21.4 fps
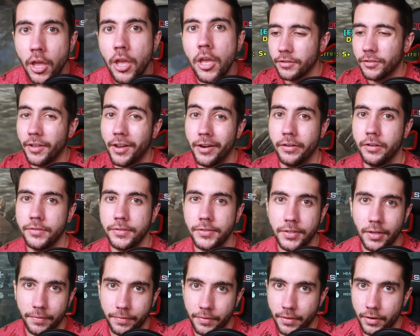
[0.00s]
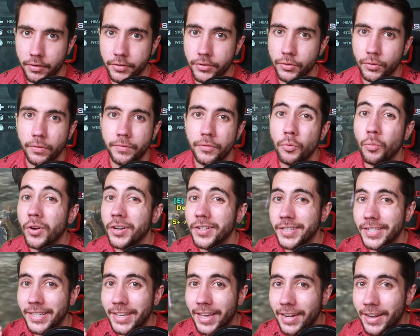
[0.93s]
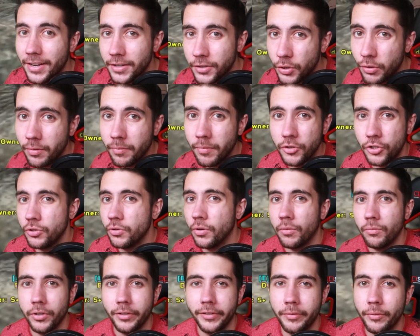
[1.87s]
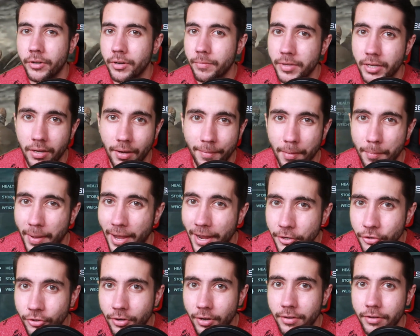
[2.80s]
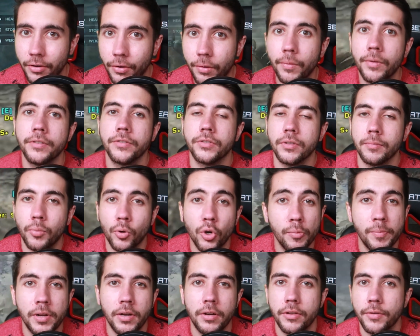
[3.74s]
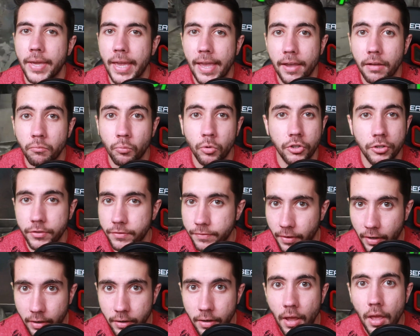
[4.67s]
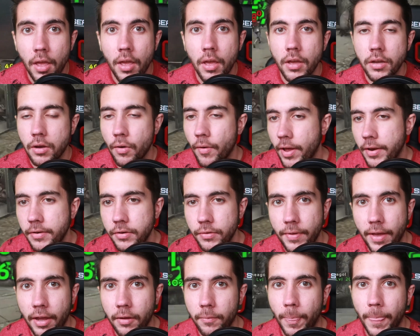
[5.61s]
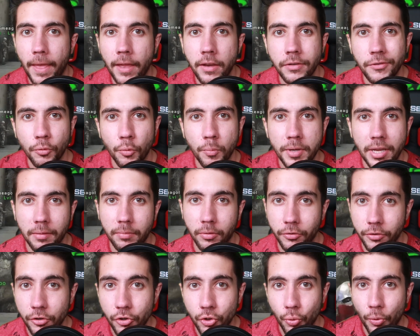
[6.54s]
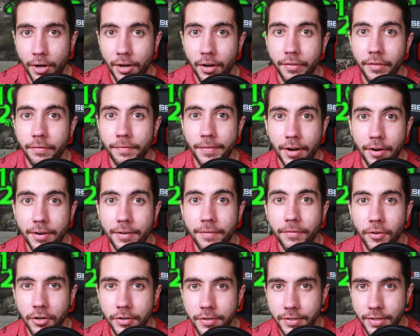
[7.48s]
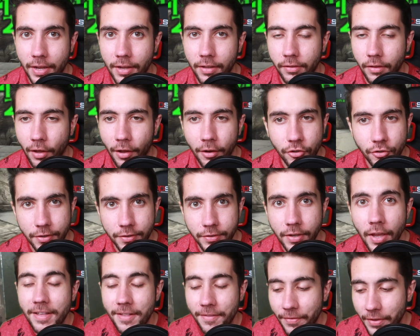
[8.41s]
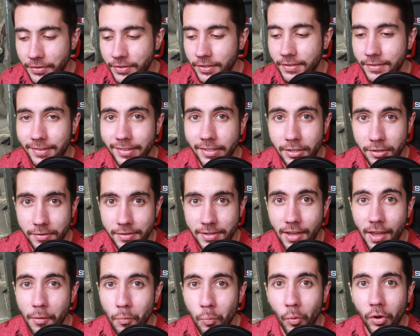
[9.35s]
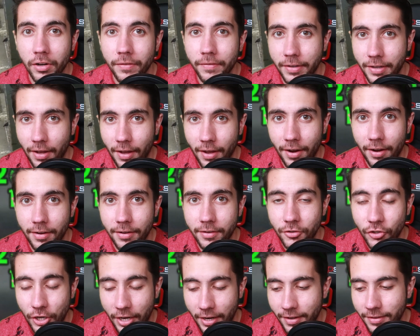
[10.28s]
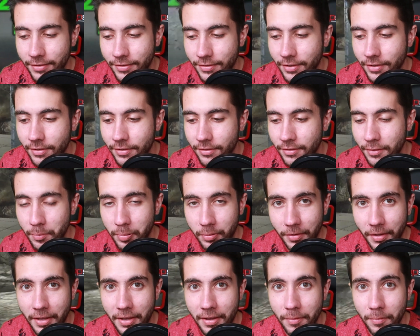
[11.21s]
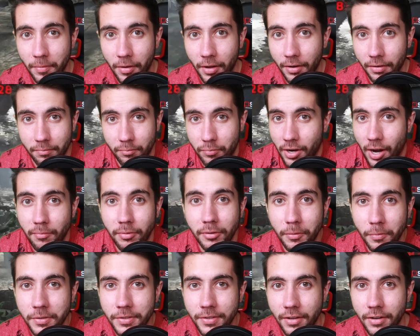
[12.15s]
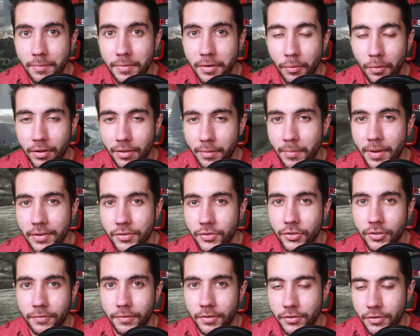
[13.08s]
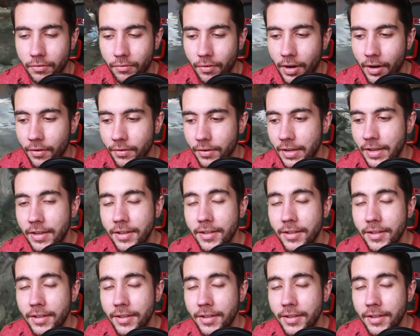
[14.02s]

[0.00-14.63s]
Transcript: There's a lot of good stuff in there. So if you want to get into it, but you don't really want to become a patron, you don't want to support me, or you can't, which is fine, go ahead and do that, and you will be able to join on the very first day it launches. This is literally a one of a kind chance to play on probably what's going to be one of the best servers around.